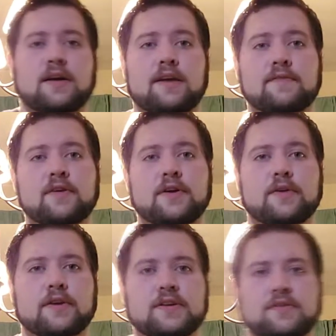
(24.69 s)
I have no idea
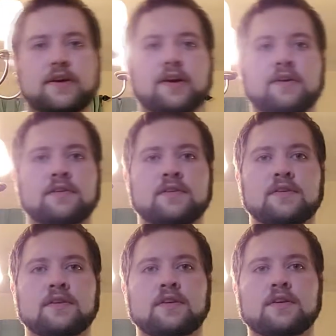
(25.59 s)
where it is right now.
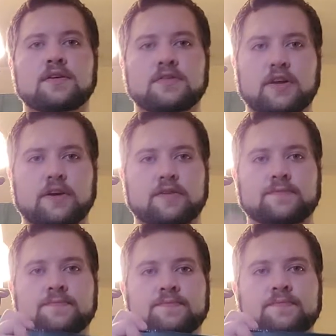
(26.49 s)
So,
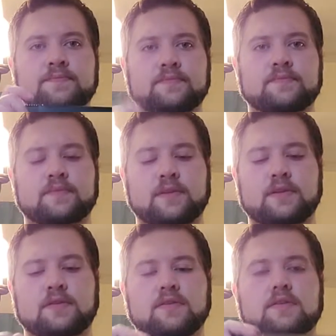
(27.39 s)

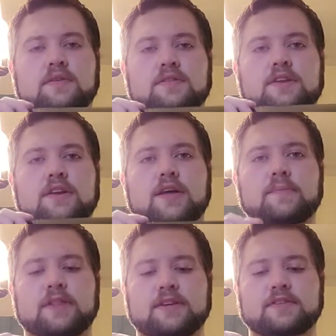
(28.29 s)
it's going to come
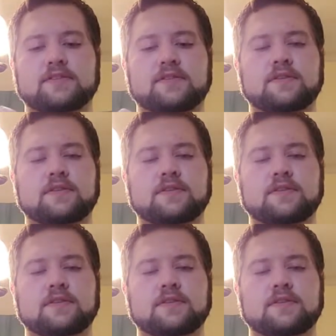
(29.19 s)
in this.